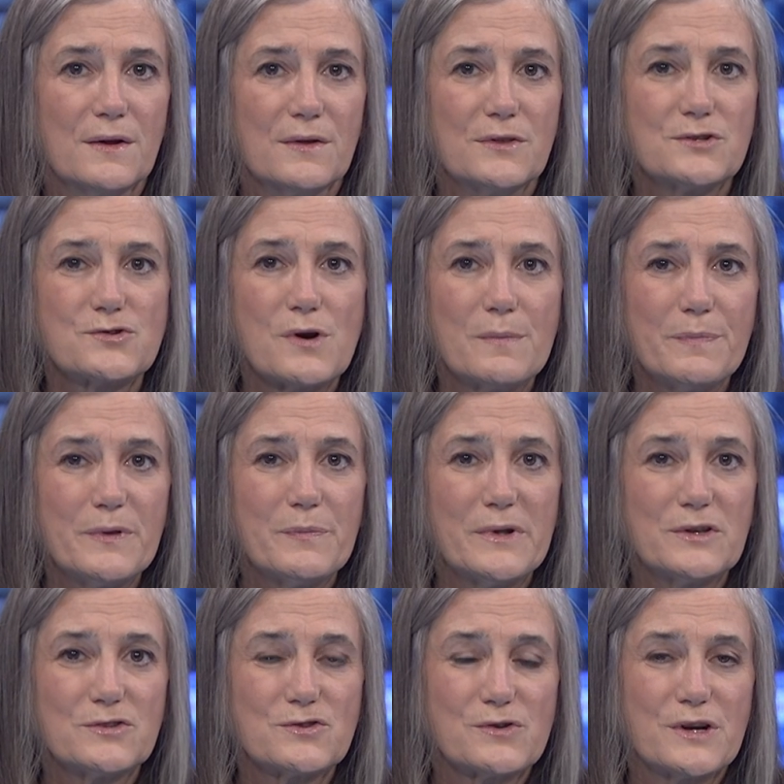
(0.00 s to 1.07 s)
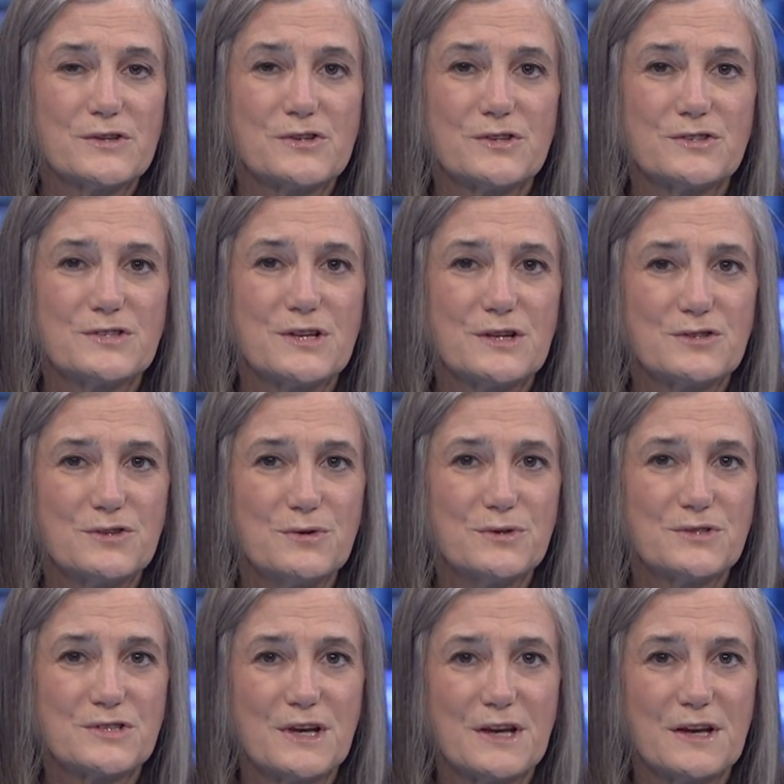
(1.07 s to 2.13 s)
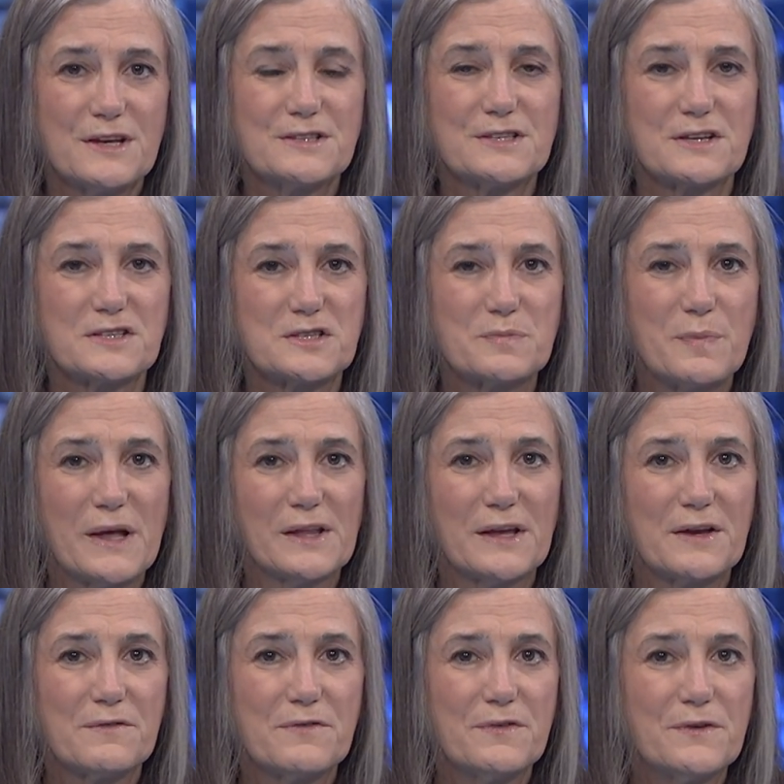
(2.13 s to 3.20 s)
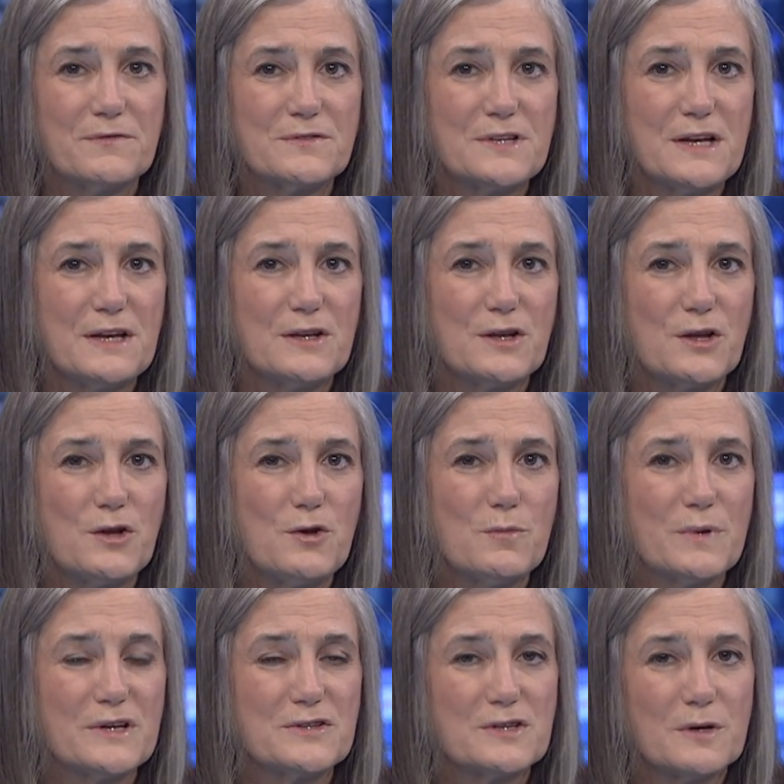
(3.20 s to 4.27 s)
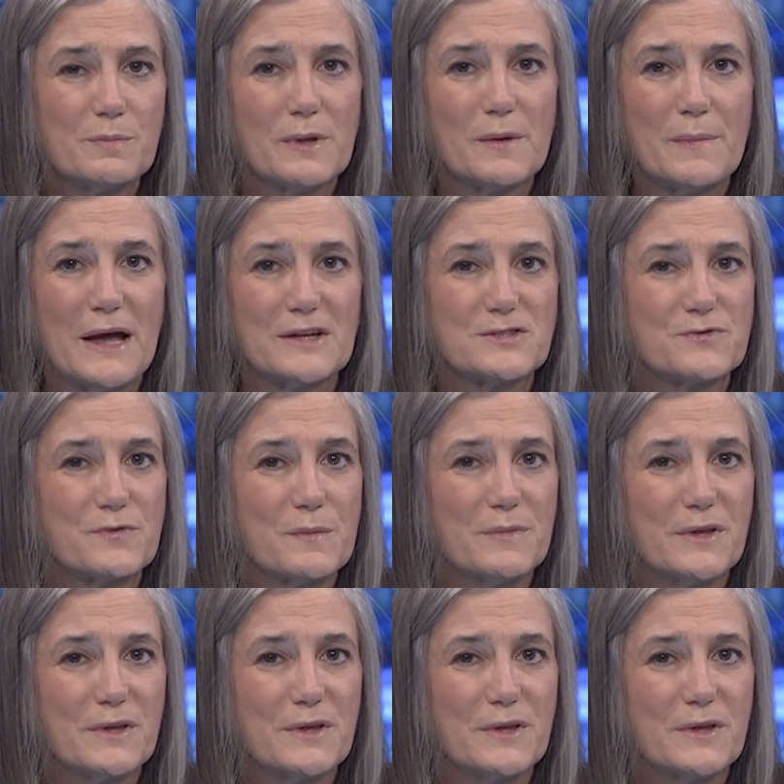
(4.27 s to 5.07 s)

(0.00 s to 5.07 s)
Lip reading: The Trump administration said Tuesday it's expelling 15 Cuban diplomats from